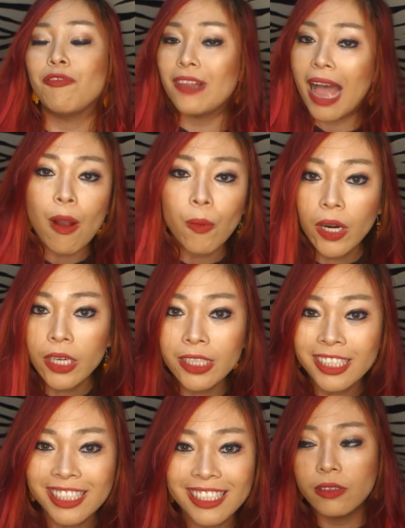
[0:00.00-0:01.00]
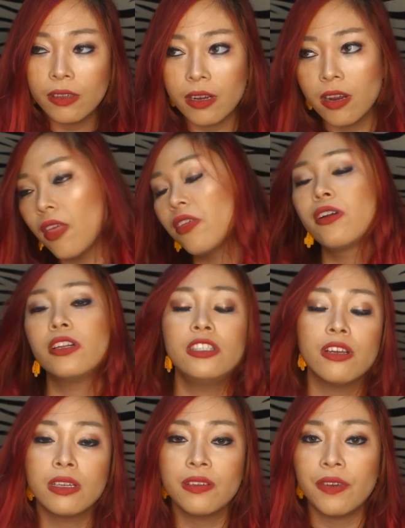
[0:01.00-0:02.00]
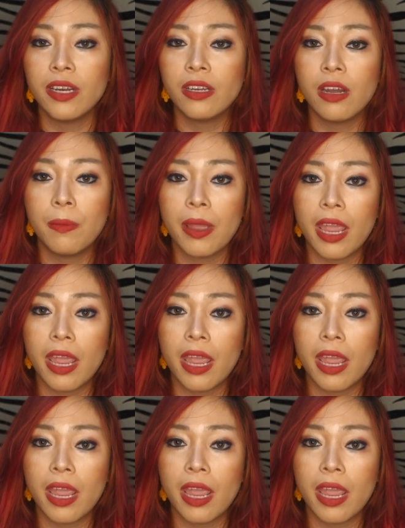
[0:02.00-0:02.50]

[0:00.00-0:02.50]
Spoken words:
flowers, another good source of income.